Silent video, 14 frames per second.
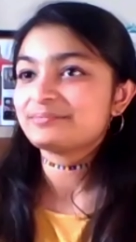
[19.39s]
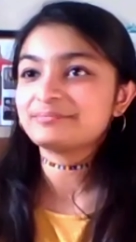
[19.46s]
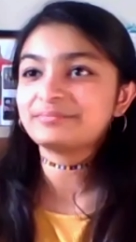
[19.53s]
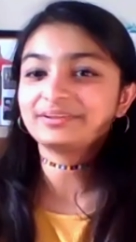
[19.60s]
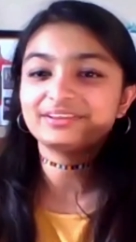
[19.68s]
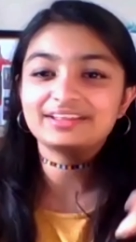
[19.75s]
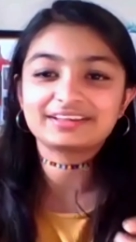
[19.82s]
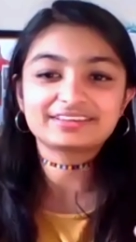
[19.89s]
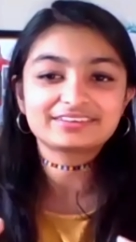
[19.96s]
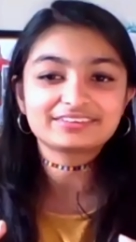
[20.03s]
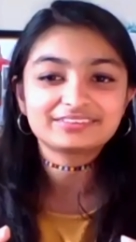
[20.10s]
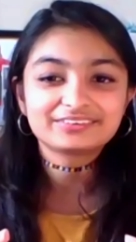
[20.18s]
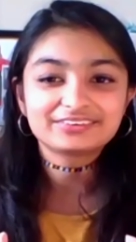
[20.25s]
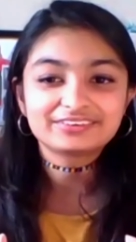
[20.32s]

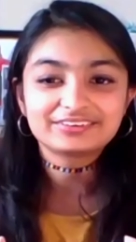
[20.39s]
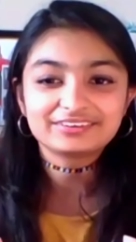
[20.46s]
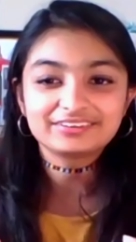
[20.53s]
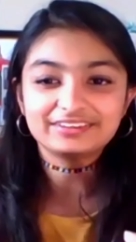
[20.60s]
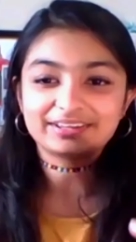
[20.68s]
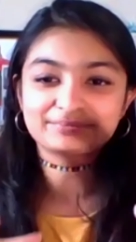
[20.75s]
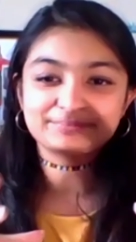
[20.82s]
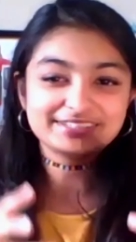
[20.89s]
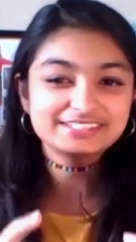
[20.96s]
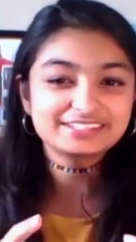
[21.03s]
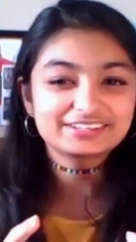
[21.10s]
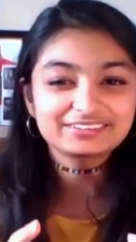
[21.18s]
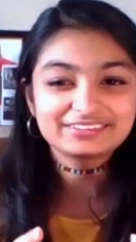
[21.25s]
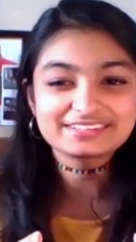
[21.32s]
molecular, like
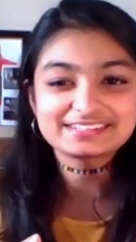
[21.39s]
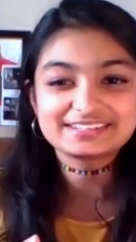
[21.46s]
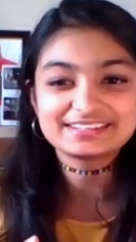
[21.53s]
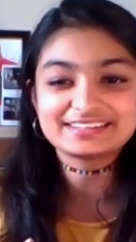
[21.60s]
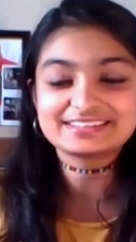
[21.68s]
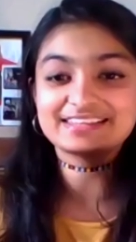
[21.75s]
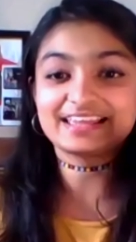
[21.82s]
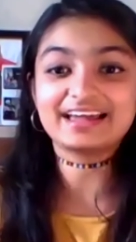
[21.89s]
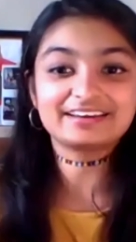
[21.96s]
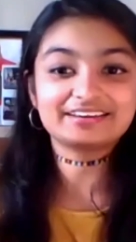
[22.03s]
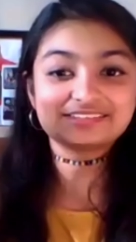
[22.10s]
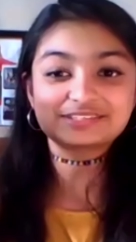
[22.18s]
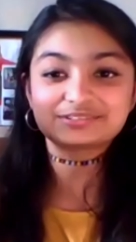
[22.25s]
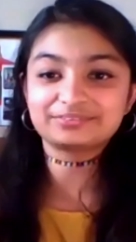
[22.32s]
meticulousness and its
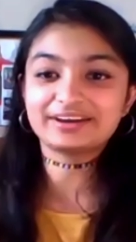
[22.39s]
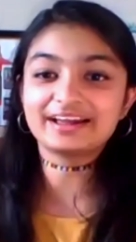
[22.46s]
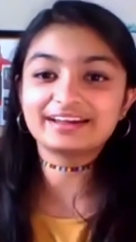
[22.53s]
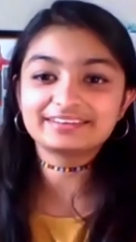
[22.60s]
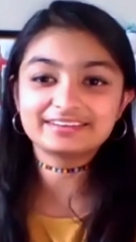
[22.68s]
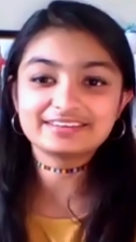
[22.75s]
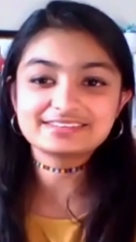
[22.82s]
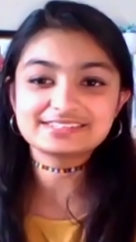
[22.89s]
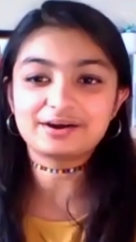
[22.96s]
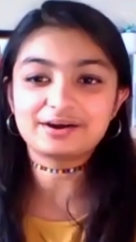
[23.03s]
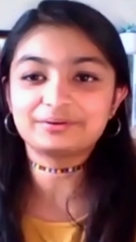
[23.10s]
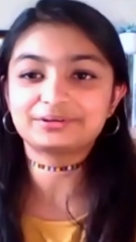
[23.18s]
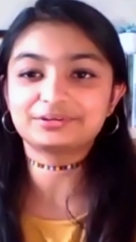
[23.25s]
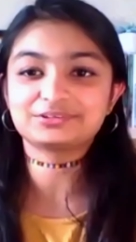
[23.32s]
grandness, how it
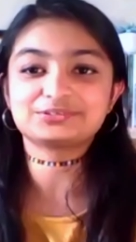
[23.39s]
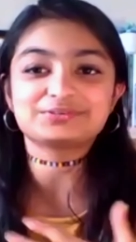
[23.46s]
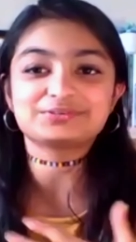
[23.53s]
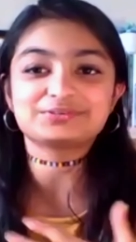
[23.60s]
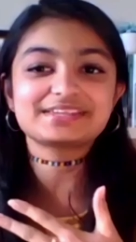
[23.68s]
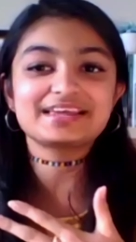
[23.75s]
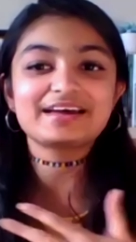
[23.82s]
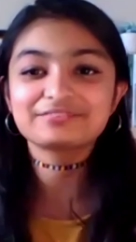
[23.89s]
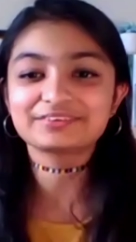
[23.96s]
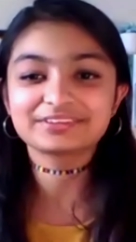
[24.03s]
controls everything in the